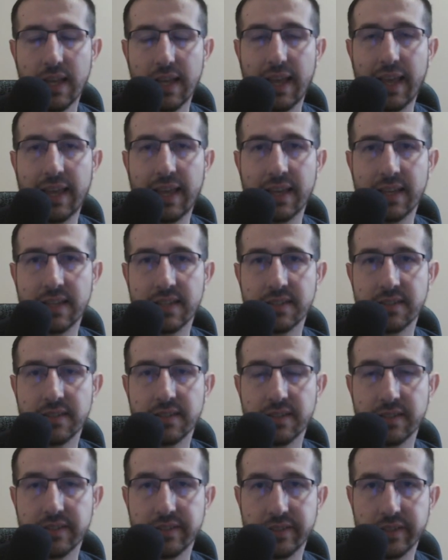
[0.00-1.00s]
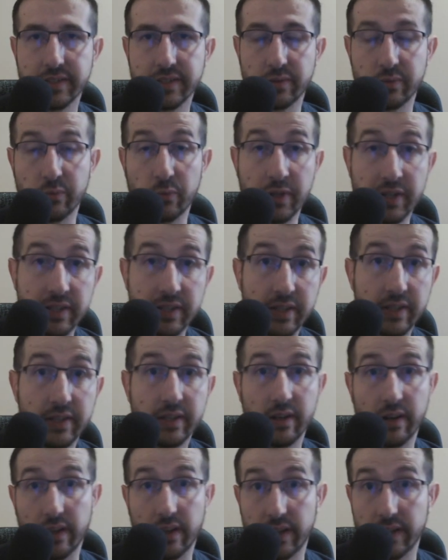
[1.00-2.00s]
and just wait there
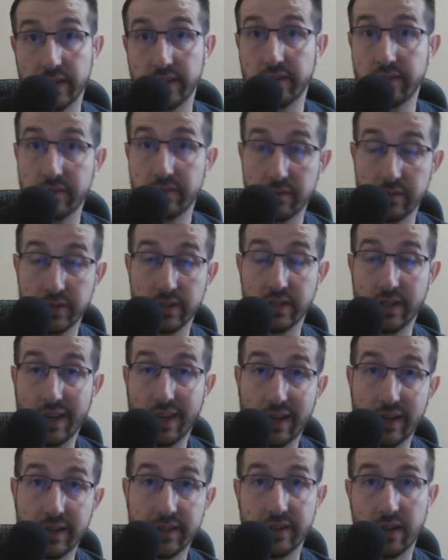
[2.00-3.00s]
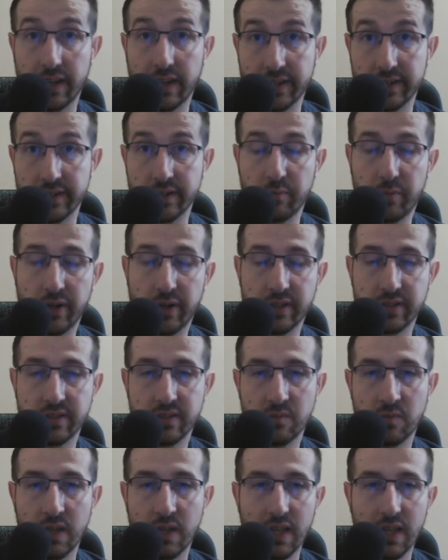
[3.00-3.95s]
lie like an opossum,